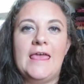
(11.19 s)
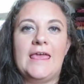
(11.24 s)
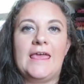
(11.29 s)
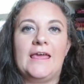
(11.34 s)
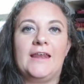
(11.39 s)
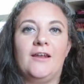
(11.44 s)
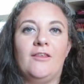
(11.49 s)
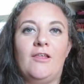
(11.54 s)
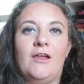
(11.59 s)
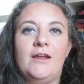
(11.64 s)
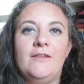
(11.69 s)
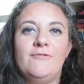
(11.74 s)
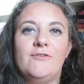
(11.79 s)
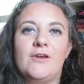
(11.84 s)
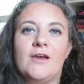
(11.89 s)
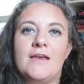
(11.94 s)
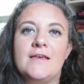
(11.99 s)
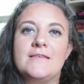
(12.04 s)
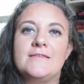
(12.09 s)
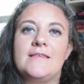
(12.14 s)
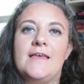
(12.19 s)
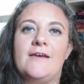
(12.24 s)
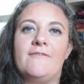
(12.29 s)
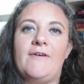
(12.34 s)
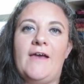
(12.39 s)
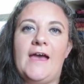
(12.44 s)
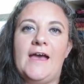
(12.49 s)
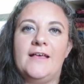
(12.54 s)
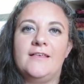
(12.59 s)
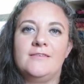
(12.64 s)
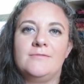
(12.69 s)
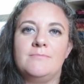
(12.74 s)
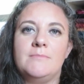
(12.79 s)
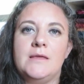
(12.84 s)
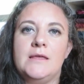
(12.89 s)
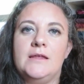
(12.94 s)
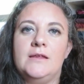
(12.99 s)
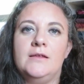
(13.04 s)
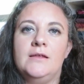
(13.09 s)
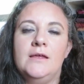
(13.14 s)
and a lot of you guys have asked
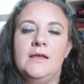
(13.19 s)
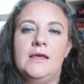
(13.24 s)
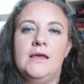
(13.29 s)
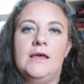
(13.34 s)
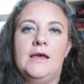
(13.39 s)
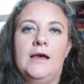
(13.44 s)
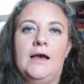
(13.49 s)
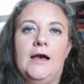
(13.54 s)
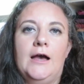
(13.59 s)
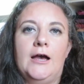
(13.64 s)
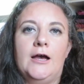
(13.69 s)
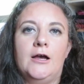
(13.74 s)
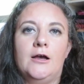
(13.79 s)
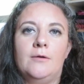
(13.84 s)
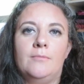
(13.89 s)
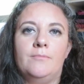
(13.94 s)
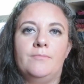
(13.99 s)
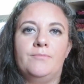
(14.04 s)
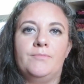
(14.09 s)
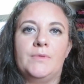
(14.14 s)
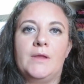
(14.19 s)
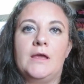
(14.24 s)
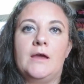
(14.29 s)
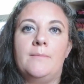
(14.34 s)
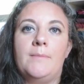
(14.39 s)
me um,